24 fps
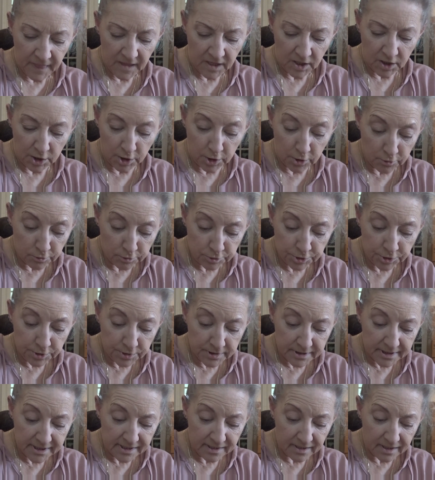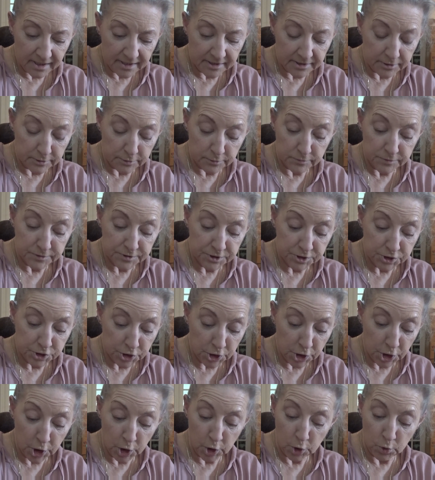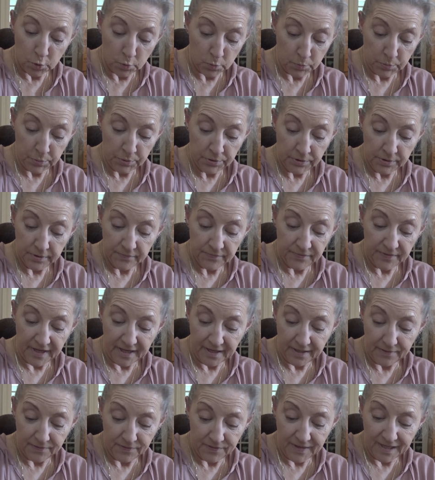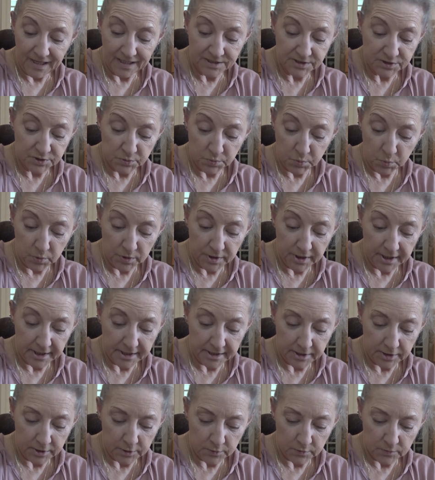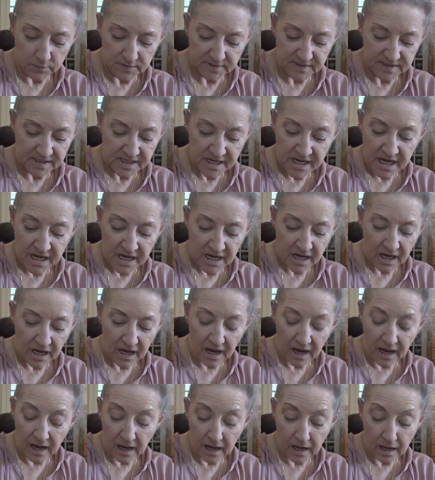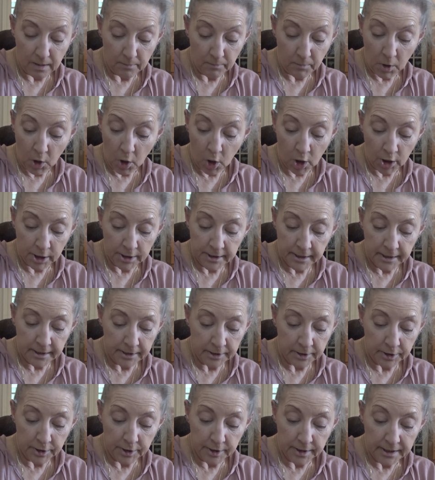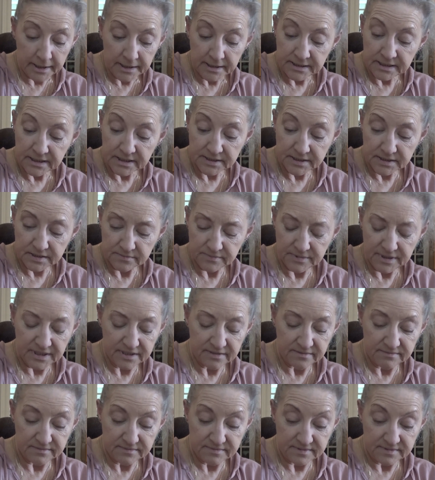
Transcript: usually I use taupe. That's what I use. On here, it doesn't